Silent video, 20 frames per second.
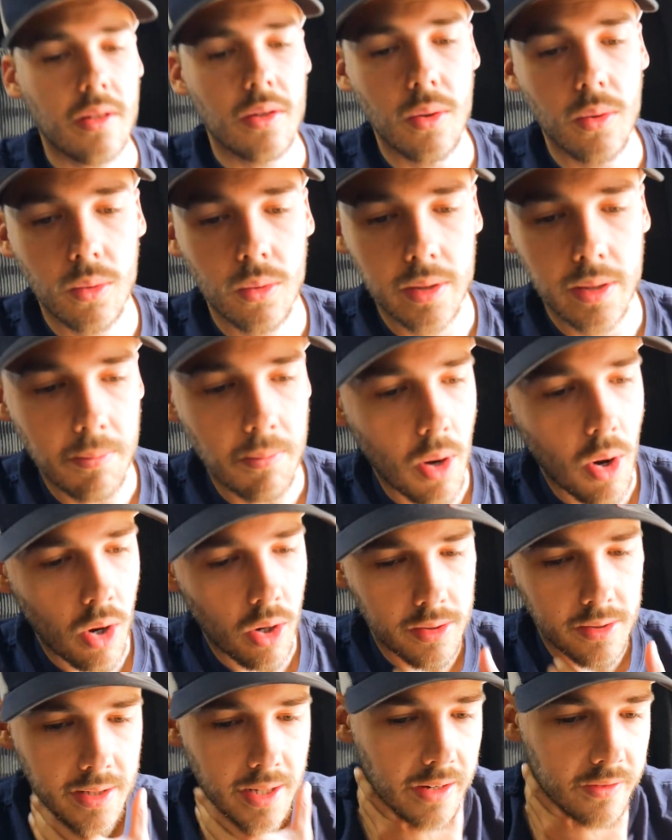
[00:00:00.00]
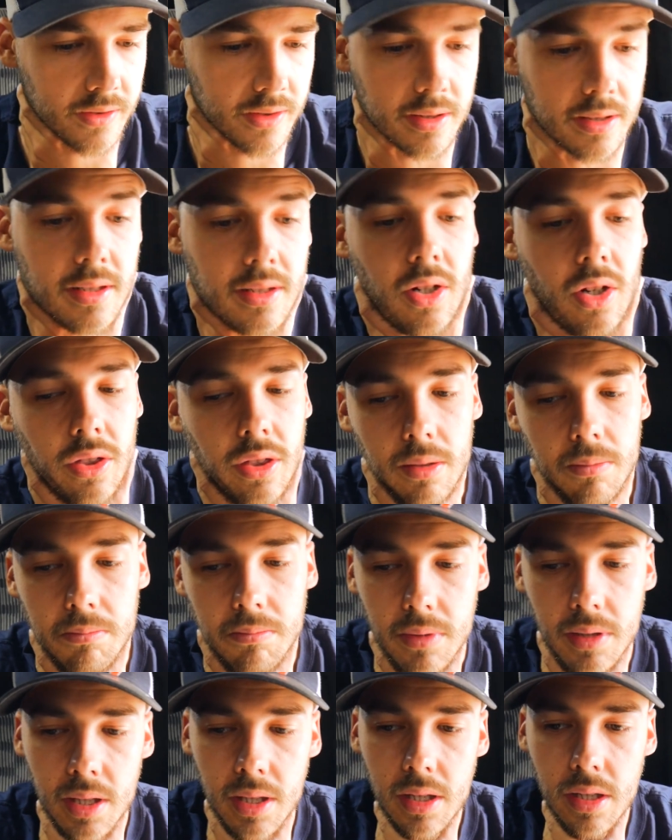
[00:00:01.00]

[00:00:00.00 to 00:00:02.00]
The only marks that I've seen on them